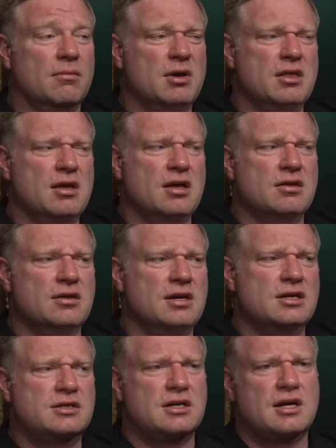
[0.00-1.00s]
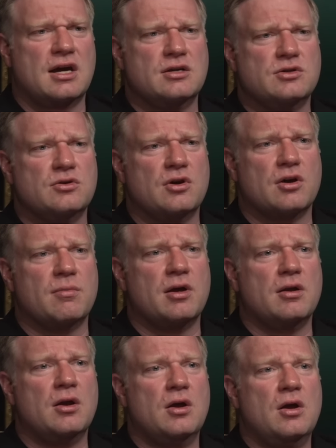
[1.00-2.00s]
mean, in the DC case, they're talking
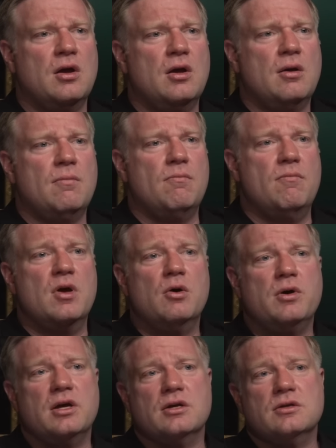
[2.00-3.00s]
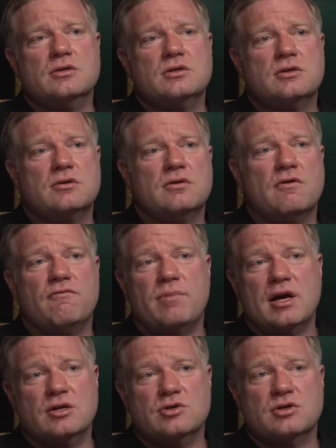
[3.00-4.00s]
about millions of
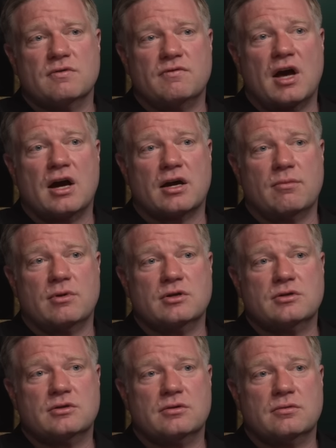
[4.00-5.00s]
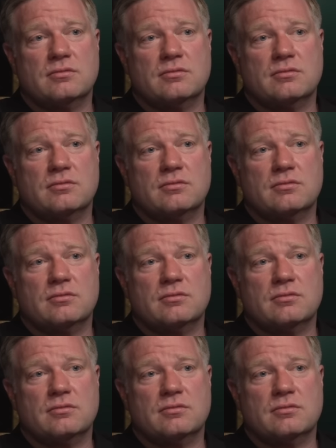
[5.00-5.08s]
pages of documents.